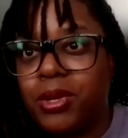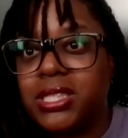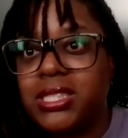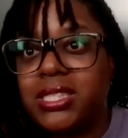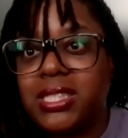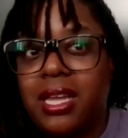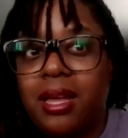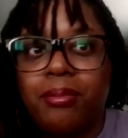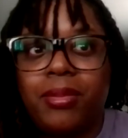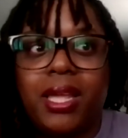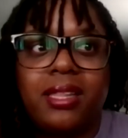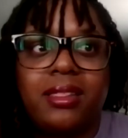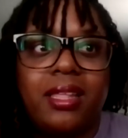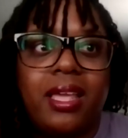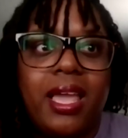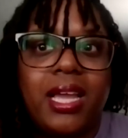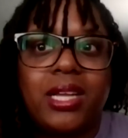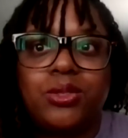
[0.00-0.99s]
I want to stop
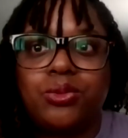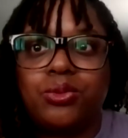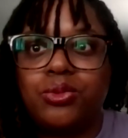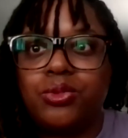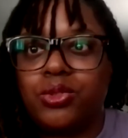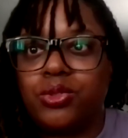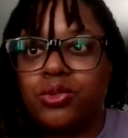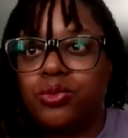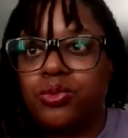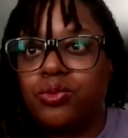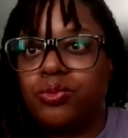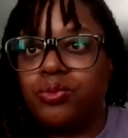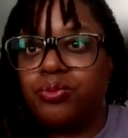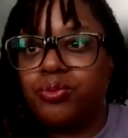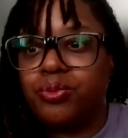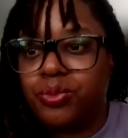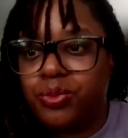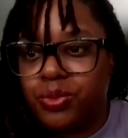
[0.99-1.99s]
like the actual
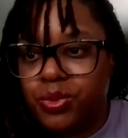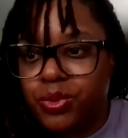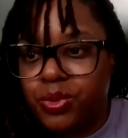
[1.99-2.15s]
Zoom.